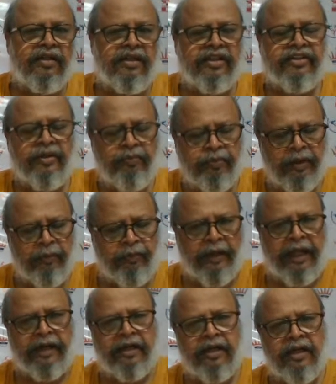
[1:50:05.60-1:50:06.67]
The simple
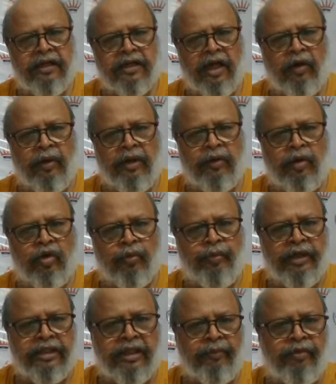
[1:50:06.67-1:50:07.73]
plan. Now I want to
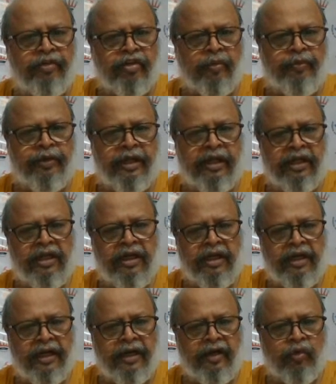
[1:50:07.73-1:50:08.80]
bring the bishop here
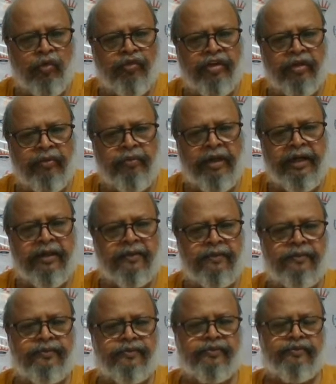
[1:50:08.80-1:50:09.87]
and rook checkmate.
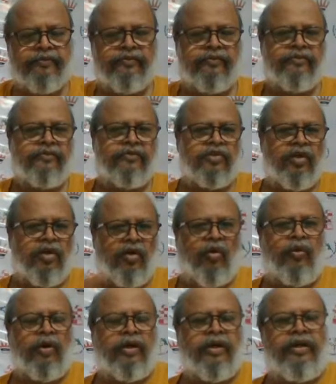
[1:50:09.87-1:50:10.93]

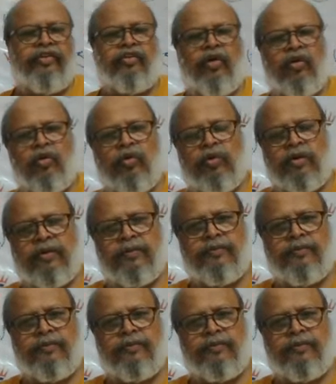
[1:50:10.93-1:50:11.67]
Over. It is all over.